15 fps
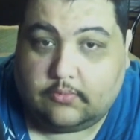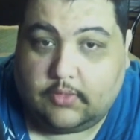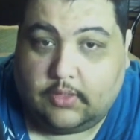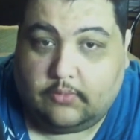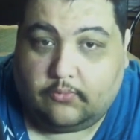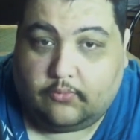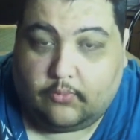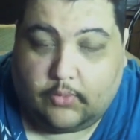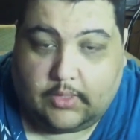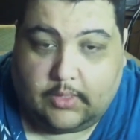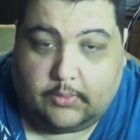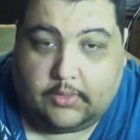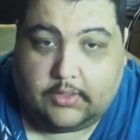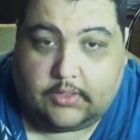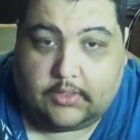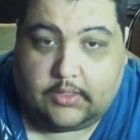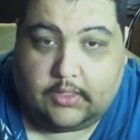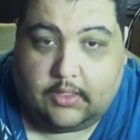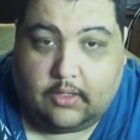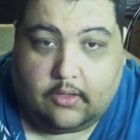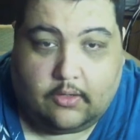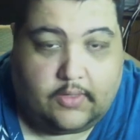and when I went into
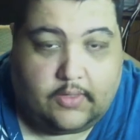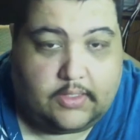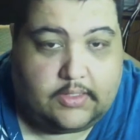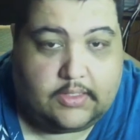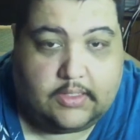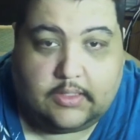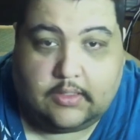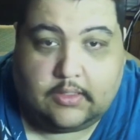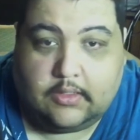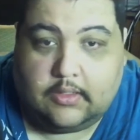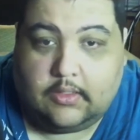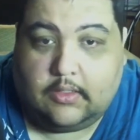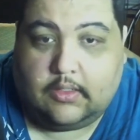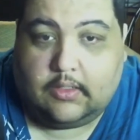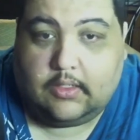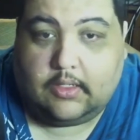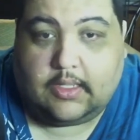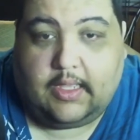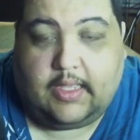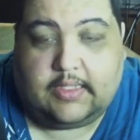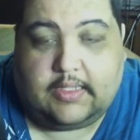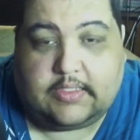the ER, they did a
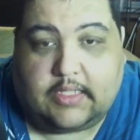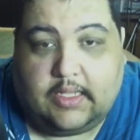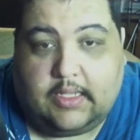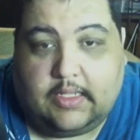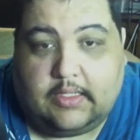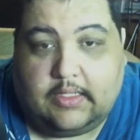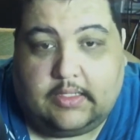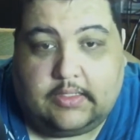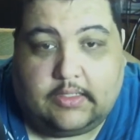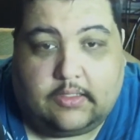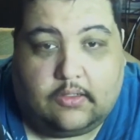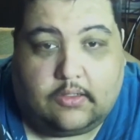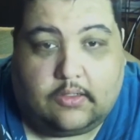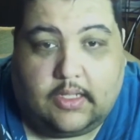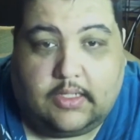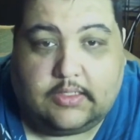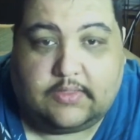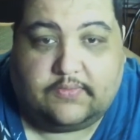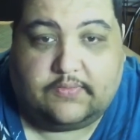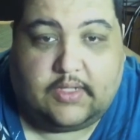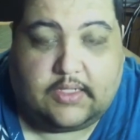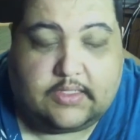CAT scan, they did all kinds
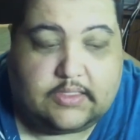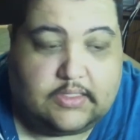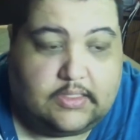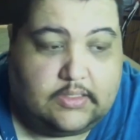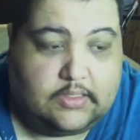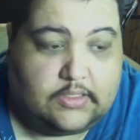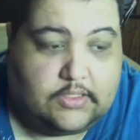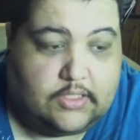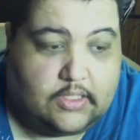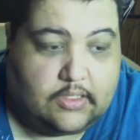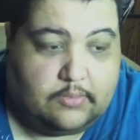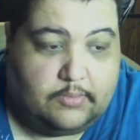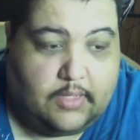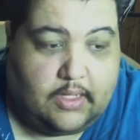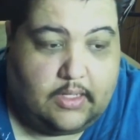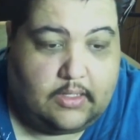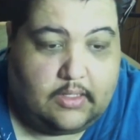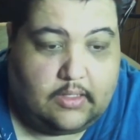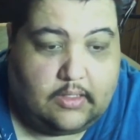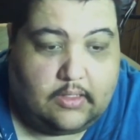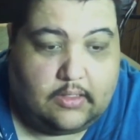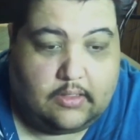of testing to check
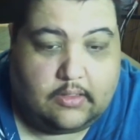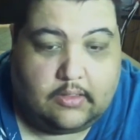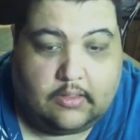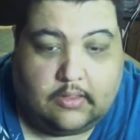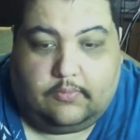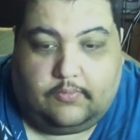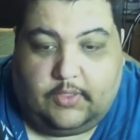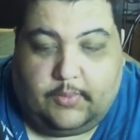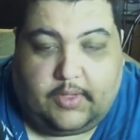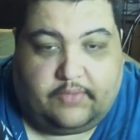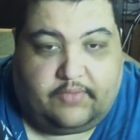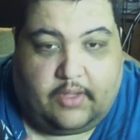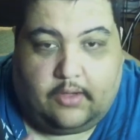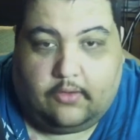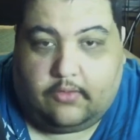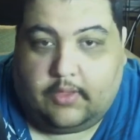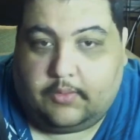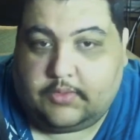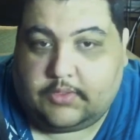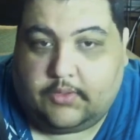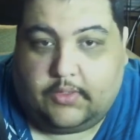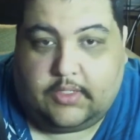my the amount of air that
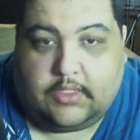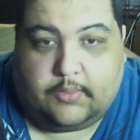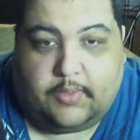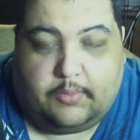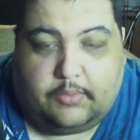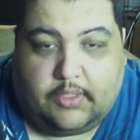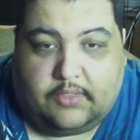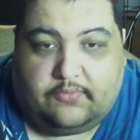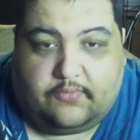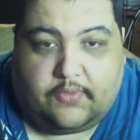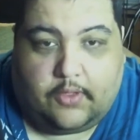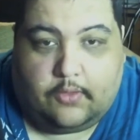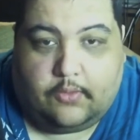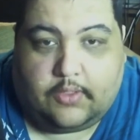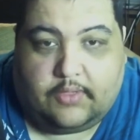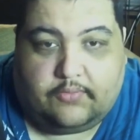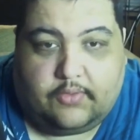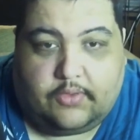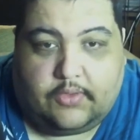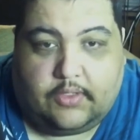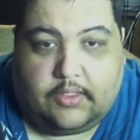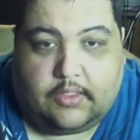was going into my blood flow and
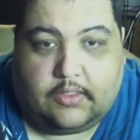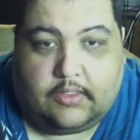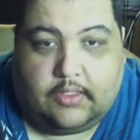everything,